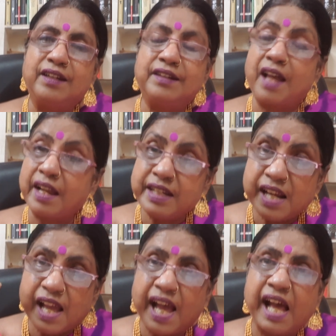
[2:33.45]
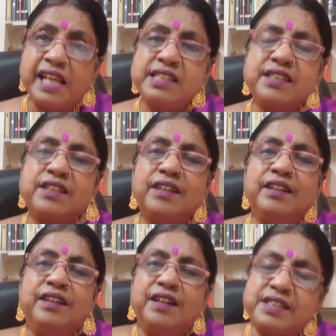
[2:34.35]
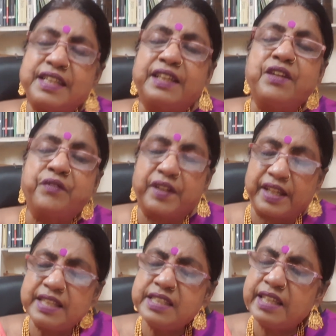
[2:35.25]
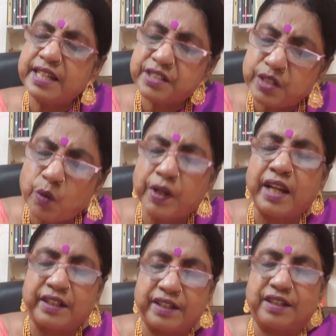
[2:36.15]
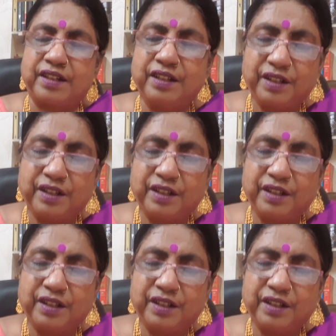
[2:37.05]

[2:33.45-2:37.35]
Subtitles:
9 has a significance. Let's look at it.